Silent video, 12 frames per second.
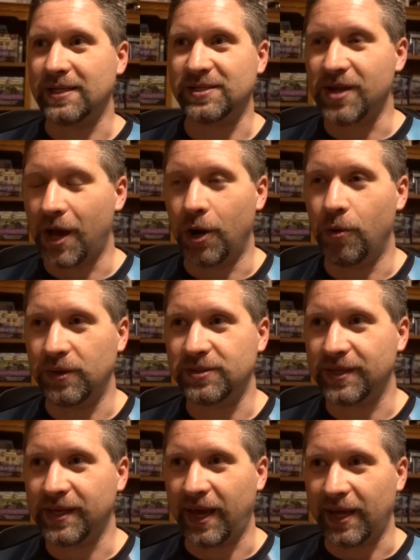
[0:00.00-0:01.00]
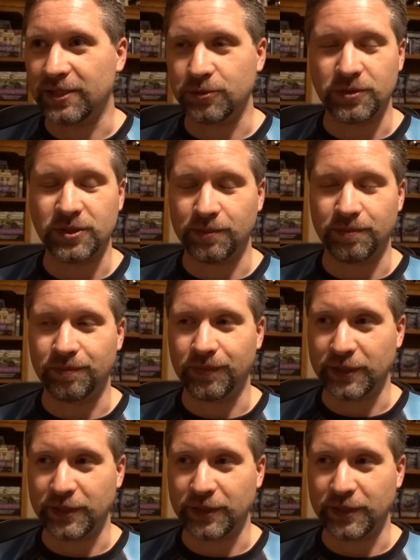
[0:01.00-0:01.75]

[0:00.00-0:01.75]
is not always the case with some,